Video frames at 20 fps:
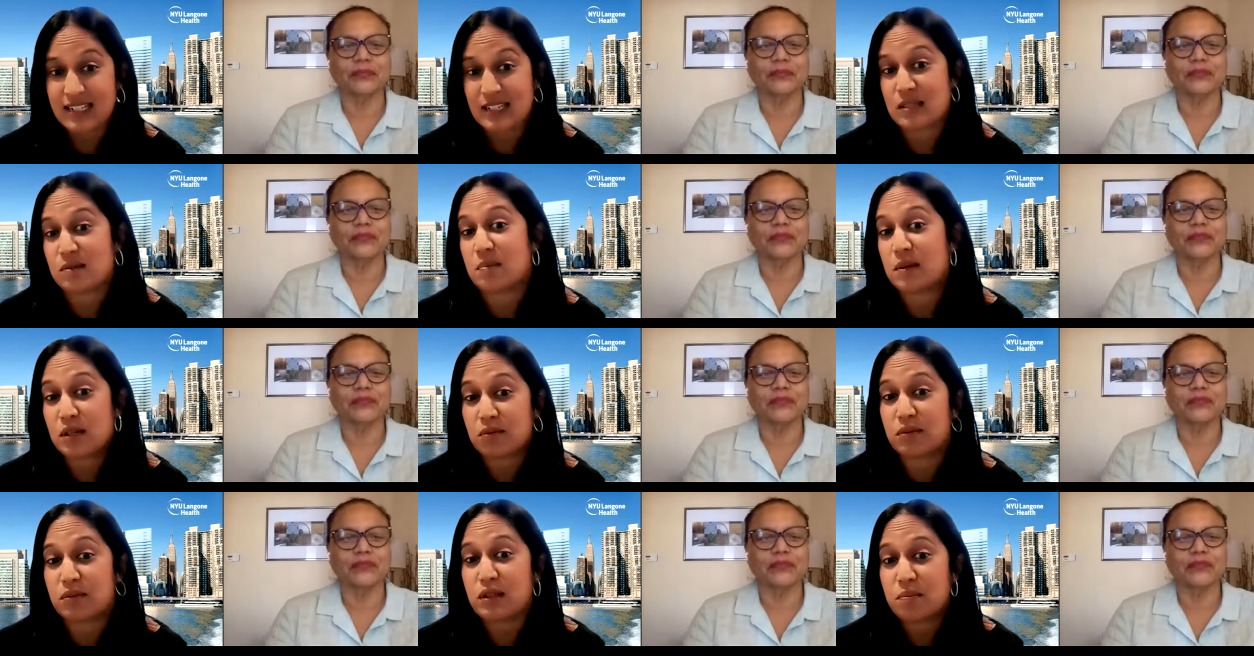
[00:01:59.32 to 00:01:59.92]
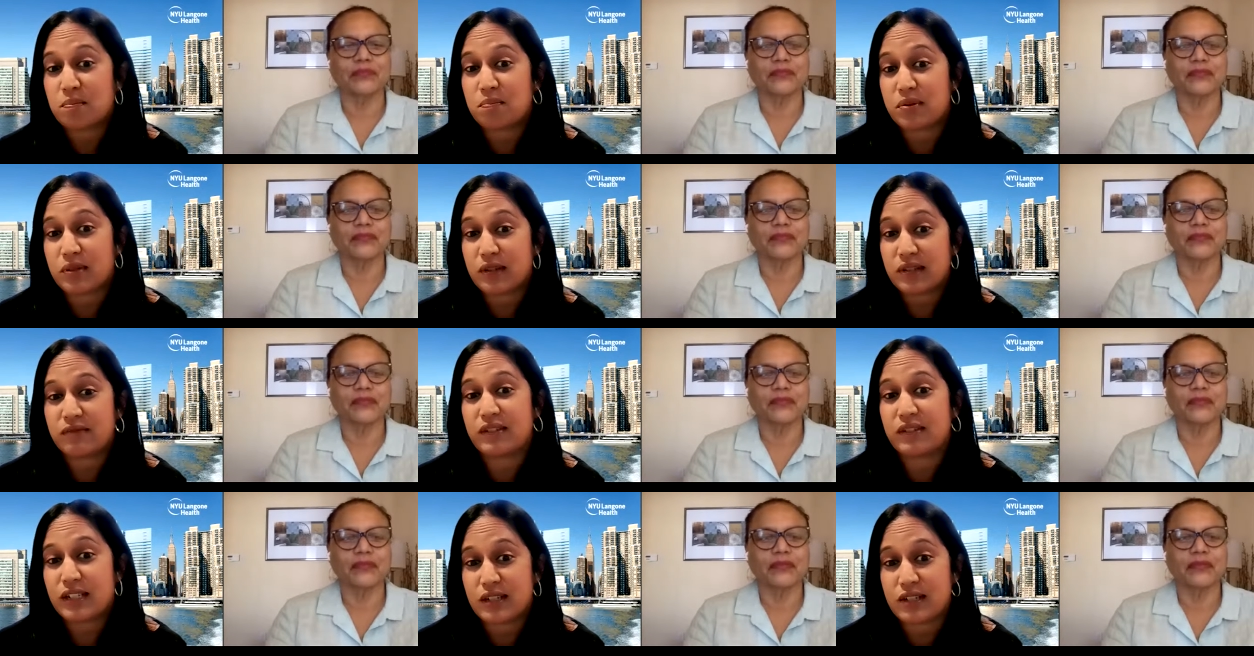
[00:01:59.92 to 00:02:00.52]
Speaker 1: and it's been a real
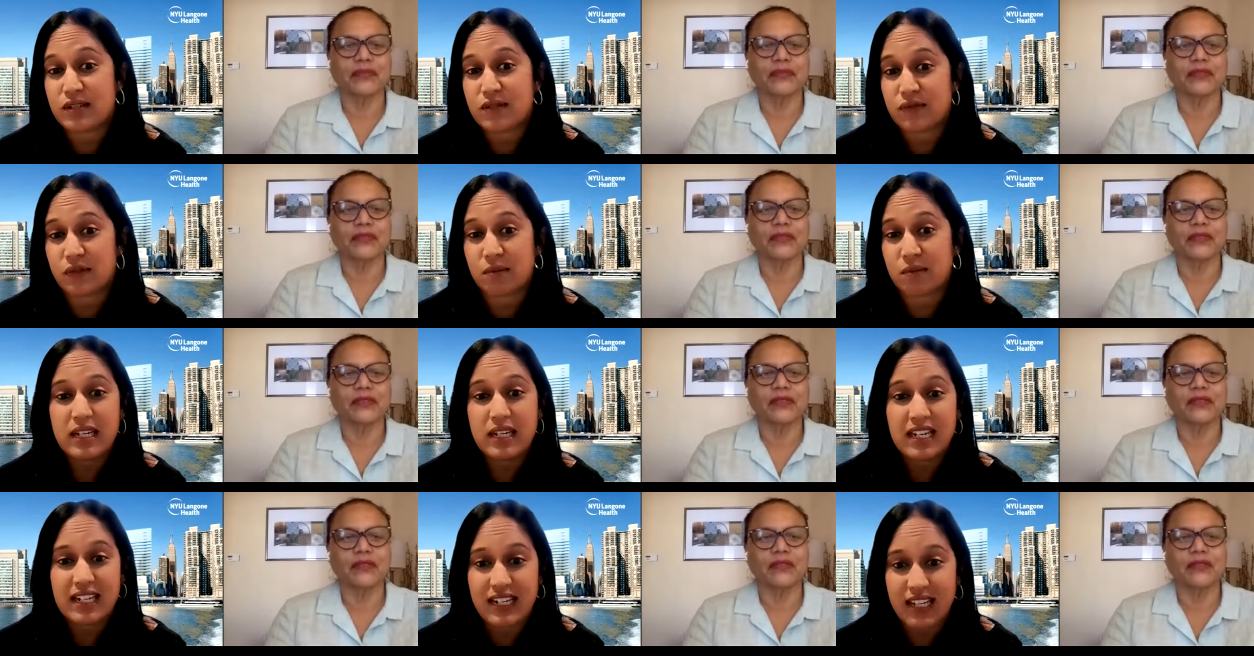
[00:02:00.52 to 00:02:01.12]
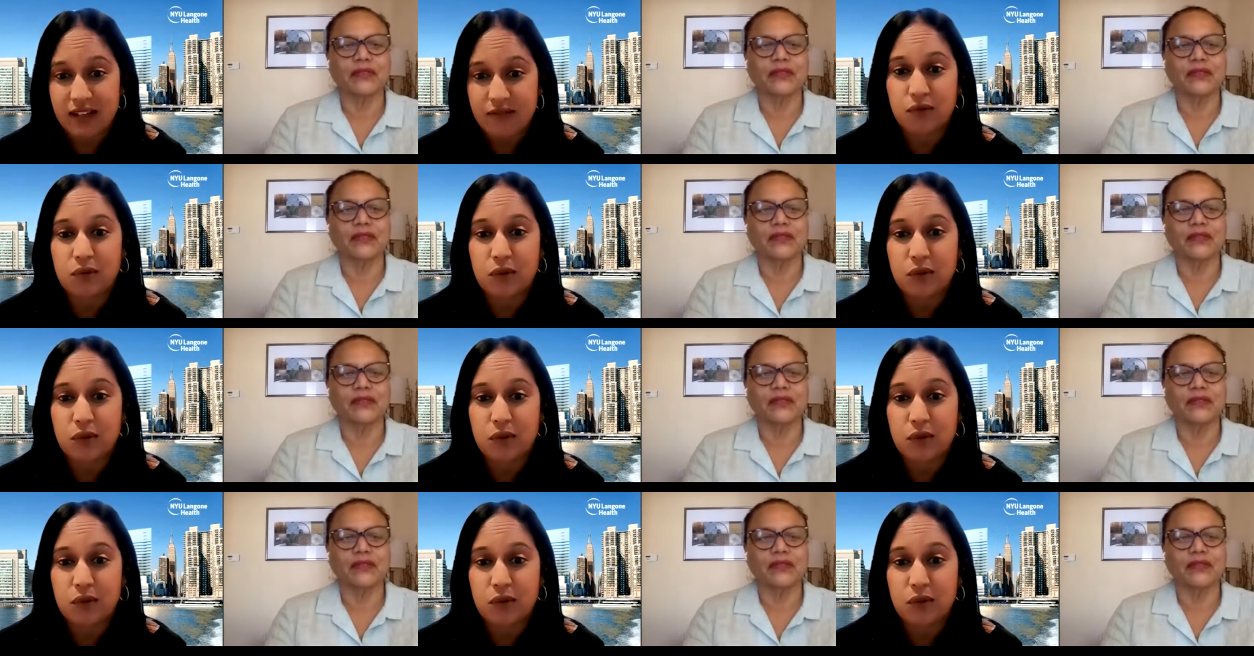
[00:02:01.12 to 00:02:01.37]
privilege for me to have